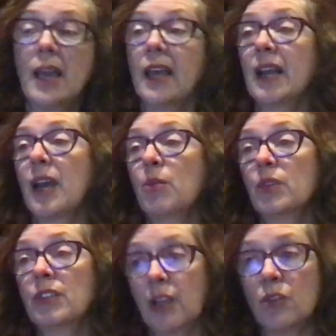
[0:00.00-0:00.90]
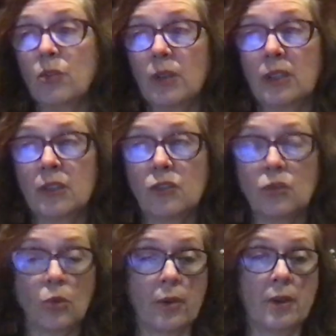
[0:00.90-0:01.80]
And I will tell you a little
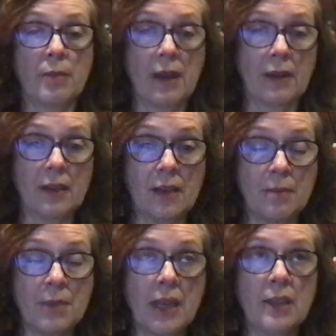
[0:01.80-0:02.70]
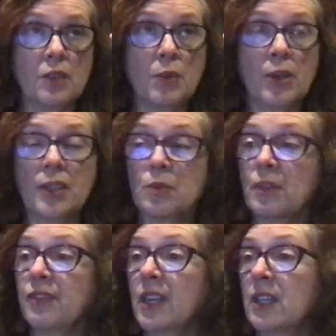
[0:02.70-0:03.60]
story about uh, my experience
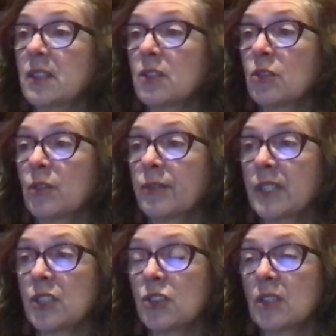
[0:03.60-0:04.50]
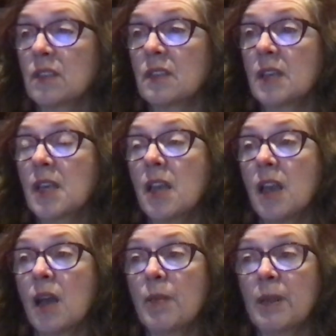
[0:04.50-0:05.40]
with vagus nerve lesions
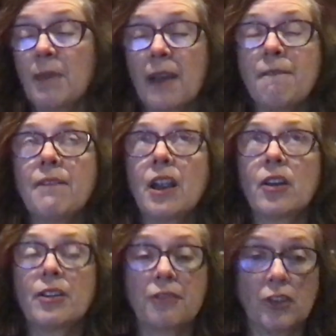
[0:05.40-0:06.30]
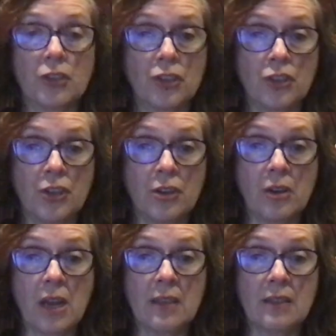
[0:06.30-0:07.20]
um, in my very first
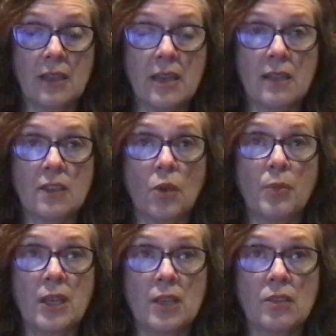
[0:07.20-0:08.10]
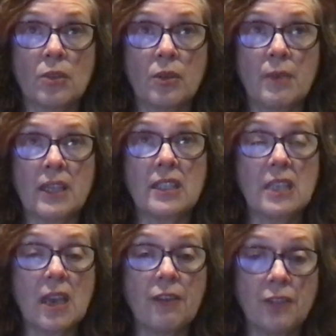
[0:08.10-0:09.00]
year as an SLP. So, in my
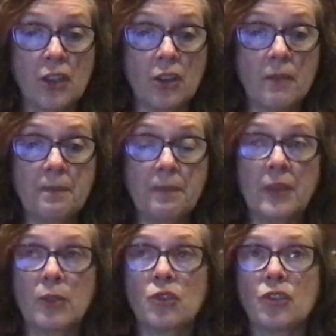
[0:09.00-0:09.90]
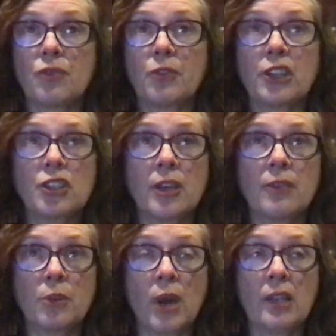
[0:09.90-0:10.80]
CF year, I was just fresh out
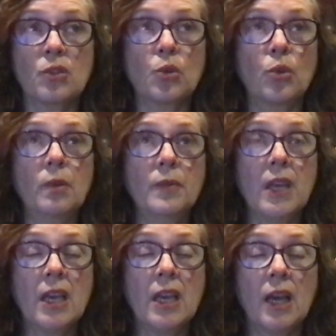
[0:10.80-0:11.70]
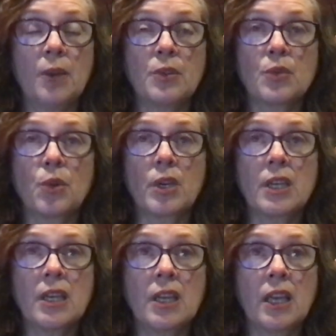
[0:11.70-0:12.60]
of grad school. I was
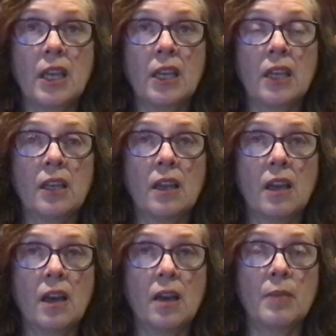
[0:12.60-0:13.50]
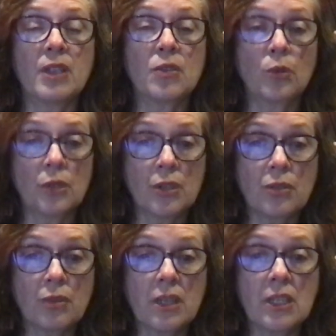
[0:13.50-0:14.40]
working in um, a school
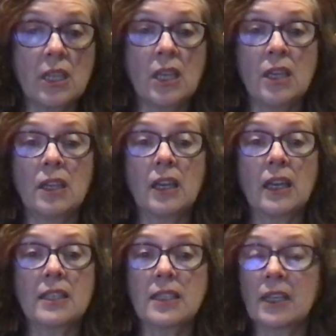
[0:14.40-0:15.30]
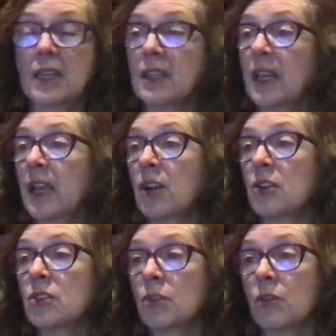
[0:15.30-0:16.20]
district in Casa Grande,
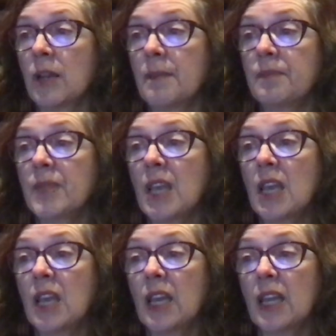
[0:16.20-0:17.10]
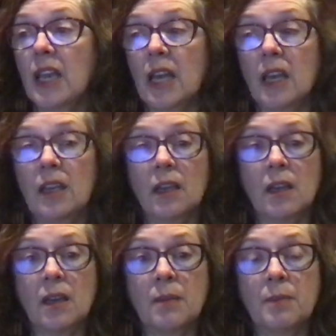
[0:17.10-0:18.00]
Arizona and I had
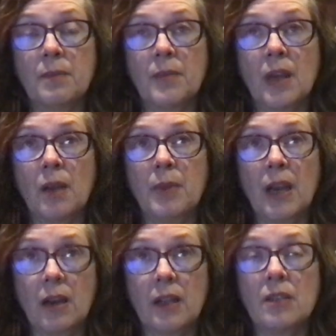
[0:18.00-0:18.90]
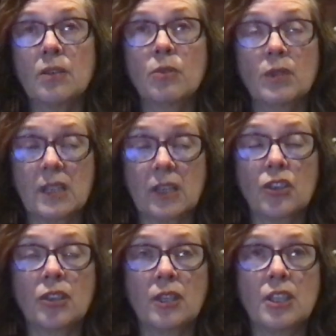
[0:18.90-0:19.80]
a, a parent who was
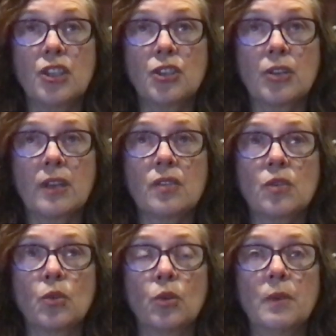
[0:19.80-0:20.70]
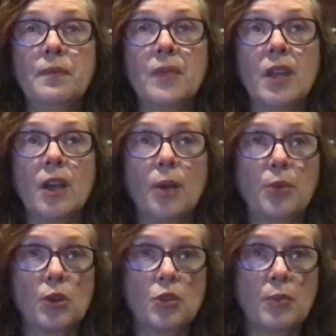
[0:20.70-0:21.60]
actually a teacher at the school
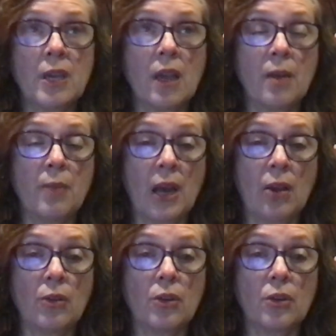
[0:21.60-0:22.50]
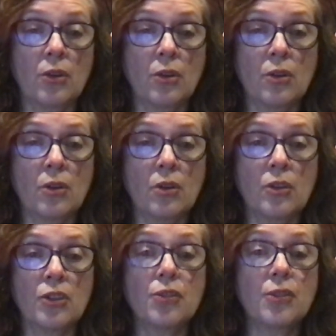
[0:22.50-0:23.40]
approach me about her
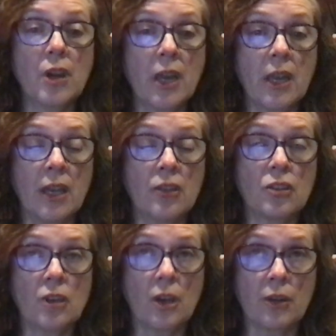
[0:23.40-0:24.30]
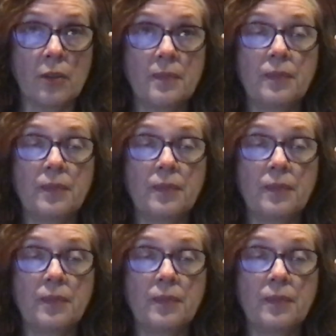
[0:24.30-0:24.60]
junior high age daughter.